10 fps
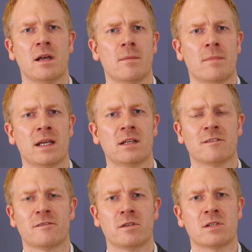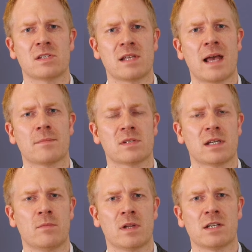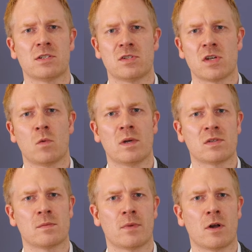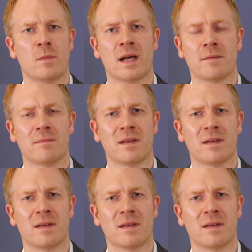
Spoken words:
making the first steps in relation to your wills and probate.